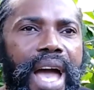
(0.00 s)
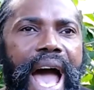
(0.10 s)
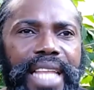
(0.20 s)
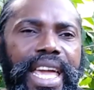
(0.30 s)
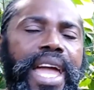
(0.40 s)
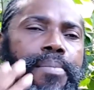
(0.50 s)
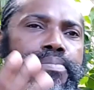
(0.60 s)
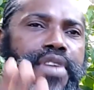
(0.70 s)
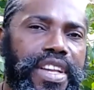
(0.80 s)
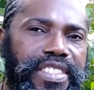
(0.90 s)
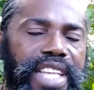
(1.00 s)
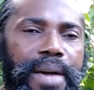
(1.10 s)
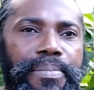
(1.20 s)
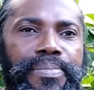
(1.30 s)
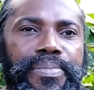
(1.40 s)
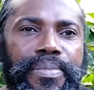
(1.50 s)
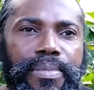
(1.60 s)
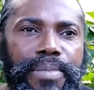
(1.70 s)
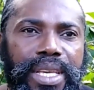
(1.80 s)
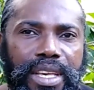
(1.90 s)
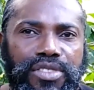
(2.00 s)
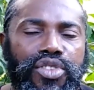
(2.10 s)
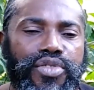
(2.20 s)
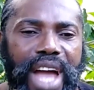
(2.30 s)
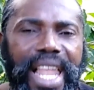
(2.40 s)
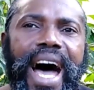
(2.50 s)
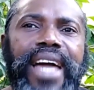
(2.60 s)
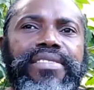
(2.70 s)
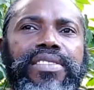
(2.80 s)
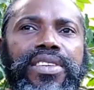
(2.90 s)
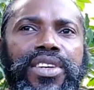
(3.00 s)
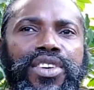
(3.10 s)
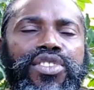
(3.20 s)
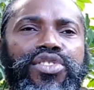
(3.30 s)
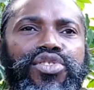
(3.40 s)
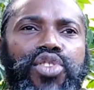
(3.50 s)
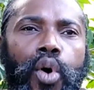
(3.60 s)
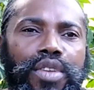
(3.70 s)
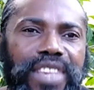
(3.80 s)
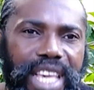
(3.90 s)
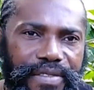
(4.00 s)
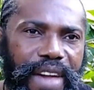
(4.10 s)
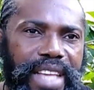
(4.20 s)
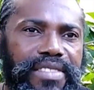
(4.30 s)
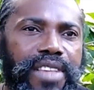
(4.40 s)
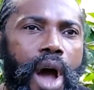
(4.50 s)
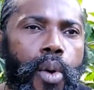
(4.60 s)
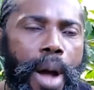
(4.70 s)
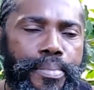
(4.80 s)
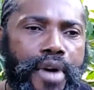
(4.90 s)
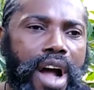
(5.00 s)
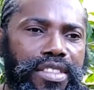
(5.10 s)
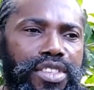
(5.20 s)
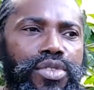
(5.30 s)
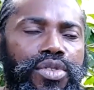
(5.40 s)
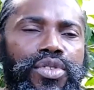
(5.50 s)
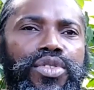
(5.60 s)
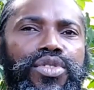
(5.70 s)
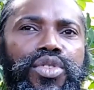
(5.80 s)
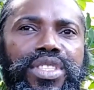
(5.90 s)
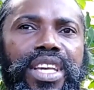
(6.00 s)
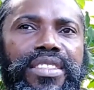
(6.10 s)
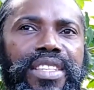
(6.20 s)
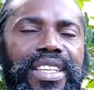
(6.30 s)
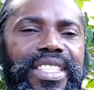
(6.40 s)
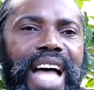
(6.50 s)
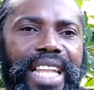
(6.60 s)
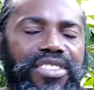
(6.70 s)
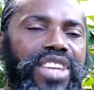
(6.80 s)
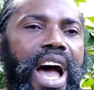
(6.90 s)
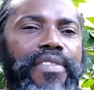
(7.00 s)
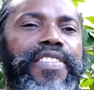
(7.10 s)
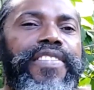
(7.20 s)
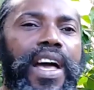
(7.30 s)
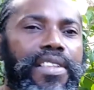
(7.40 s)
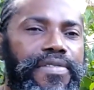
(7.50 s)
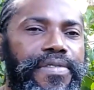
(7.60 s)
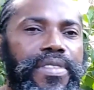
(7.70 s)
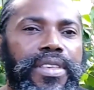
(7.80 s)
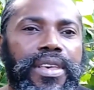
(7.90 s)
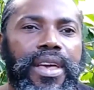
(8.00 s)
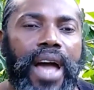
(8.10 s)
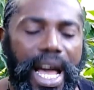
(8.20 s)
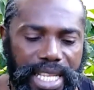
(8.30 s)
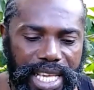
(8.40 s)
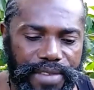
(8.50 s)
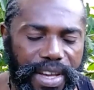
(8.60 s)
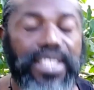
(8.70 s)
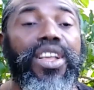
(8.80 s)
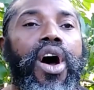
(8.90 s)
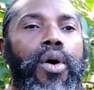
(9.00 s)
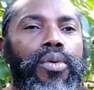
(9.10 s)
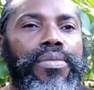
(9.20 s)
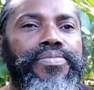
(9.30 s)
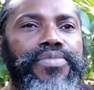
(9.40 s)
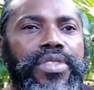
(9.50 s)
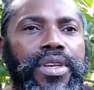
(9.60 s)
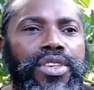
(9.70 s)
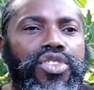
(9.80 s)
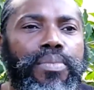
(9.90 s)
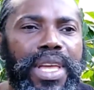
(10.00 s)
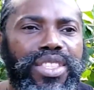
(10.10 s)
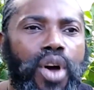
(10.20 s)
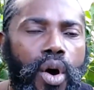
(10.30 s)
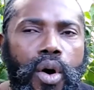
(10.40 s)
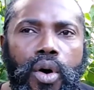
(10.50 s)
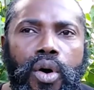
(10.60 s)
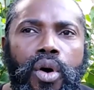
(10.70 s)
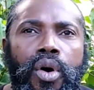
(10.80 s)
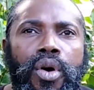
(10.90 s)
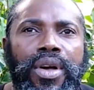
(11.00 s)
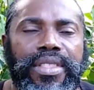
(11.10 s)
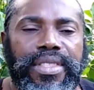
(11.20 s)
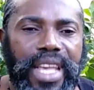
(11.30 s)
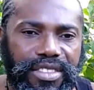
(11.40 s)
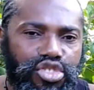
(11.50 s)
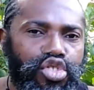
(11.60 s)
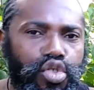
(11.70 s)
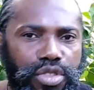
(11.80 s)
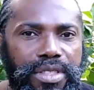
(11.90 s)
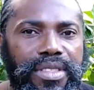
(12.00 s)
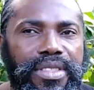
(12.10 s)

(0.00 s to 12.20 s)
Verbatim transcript: and embrace them, because you realize those events are what brought you to this knowledge of self. And even now, you may know this truth,